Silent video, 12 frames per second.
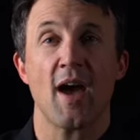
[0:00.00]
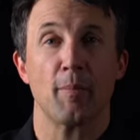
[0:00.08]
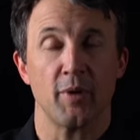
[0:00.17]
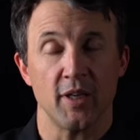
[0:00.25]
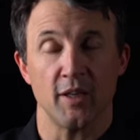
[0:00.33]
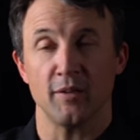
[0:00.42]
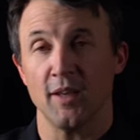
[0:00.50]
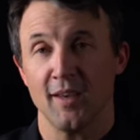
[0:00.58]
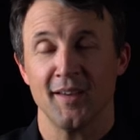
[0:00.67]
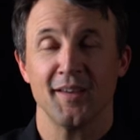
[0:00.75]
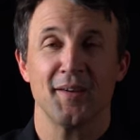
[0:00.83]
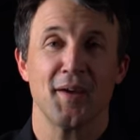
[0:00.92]
of happening and,
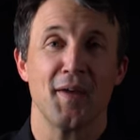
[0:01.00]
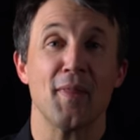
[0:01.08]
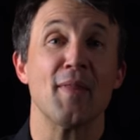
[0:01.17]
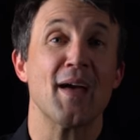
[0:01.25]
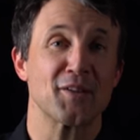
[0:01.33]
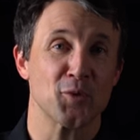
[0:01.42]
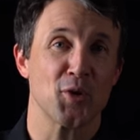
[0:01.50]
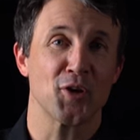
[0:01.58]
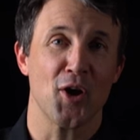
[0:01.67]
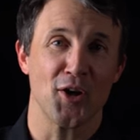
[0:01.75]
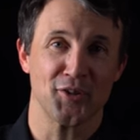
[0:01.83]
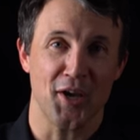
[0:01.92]
and, and that's really the
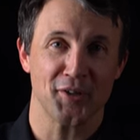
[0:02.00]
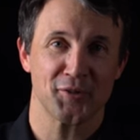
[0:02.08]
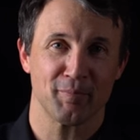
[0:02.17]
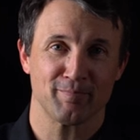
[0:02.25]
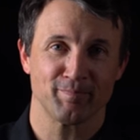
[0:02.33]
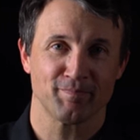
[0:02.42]
context.